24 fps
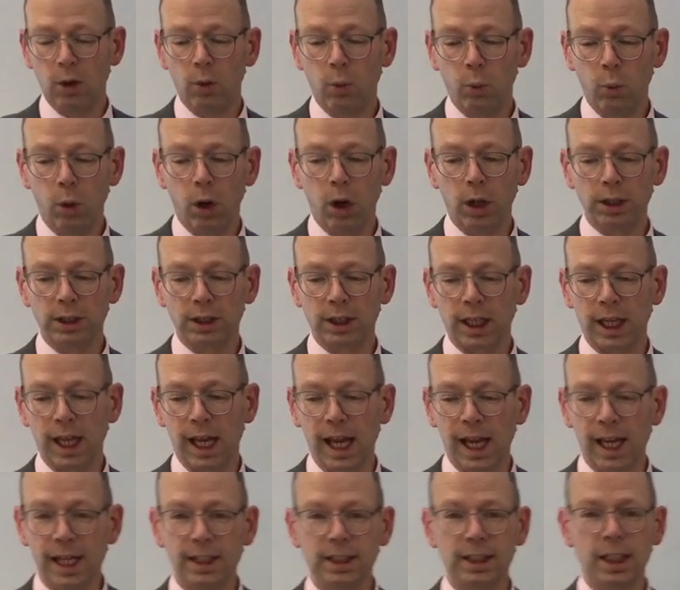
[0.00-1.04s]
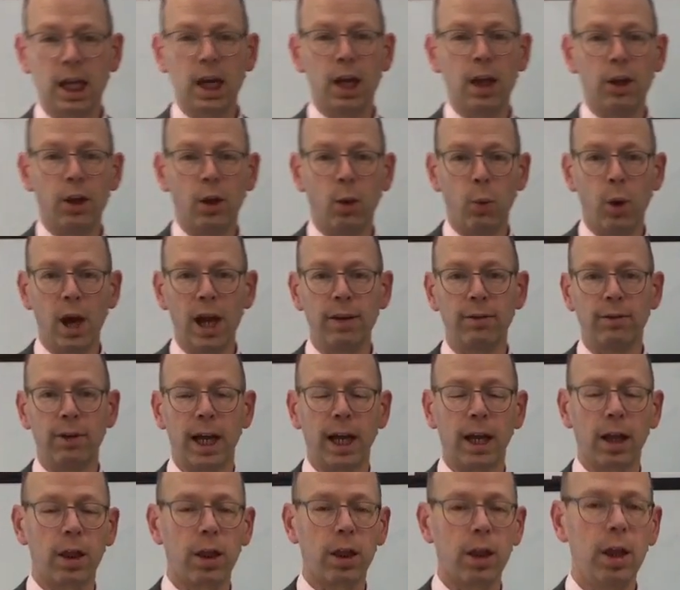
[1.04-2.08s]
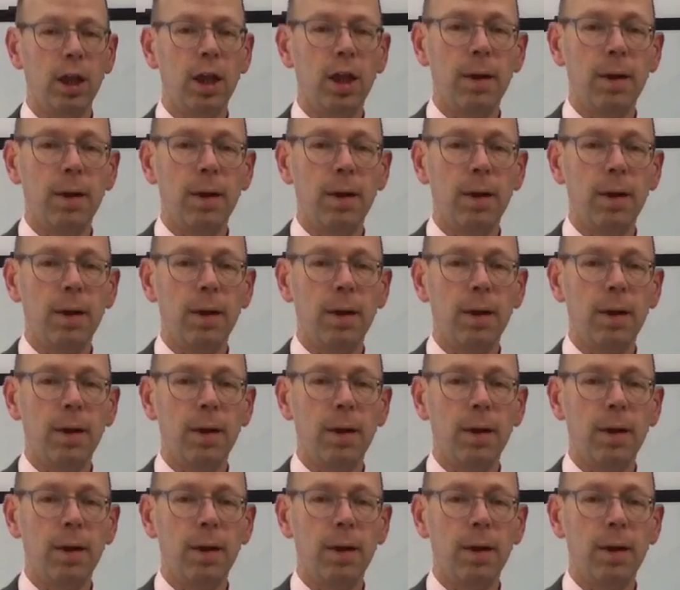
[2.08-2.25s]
What is the wavelength?